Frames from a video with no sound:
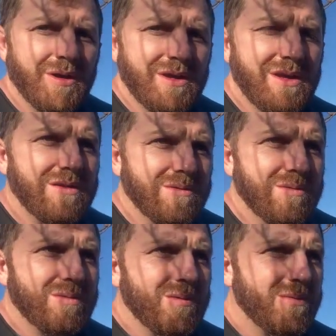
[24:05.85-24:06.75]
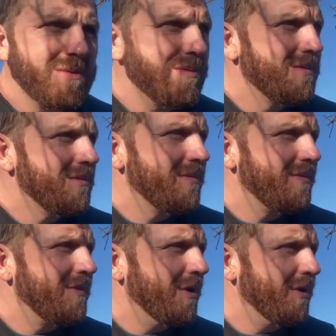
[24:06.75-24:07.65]
eat
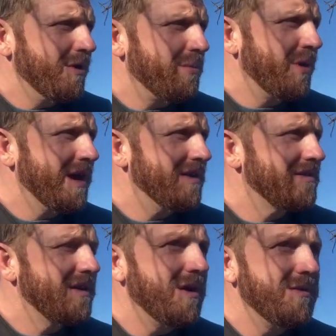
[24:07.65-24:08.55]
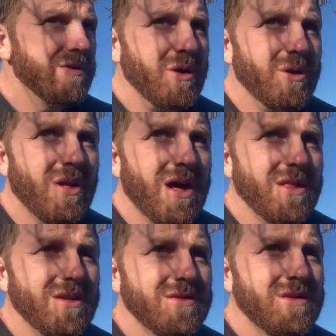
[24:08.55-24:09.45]
the plant itself. You know, a lot of
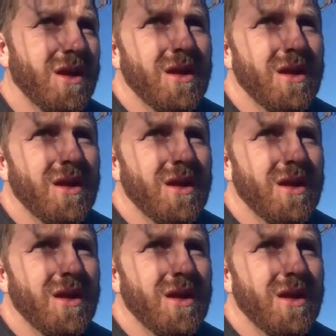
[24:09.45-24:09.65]
this,